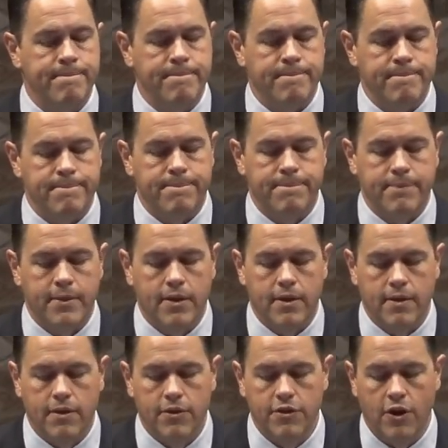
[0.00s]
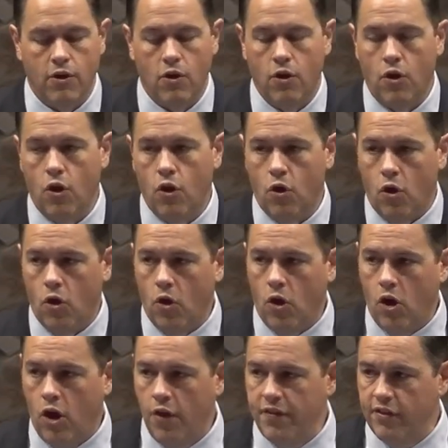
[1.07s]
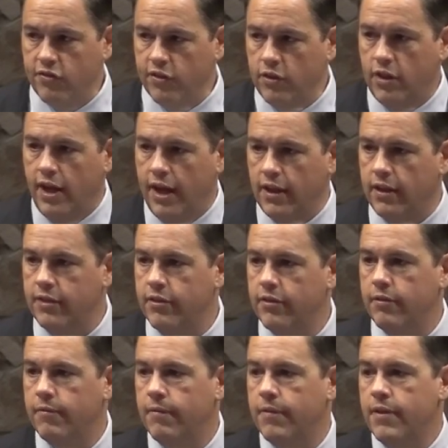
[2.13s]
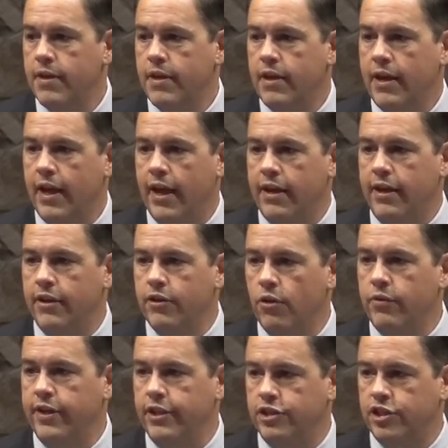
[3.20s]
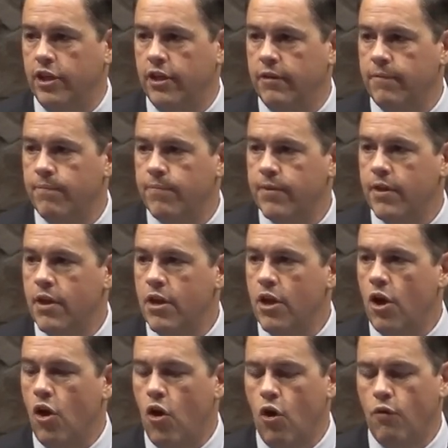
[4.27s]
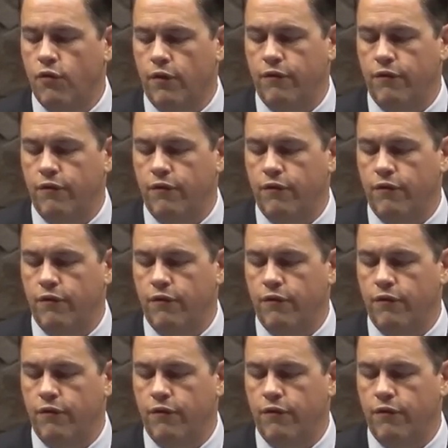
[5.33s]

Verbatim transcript: They're on this little island in Indonesia over 50,000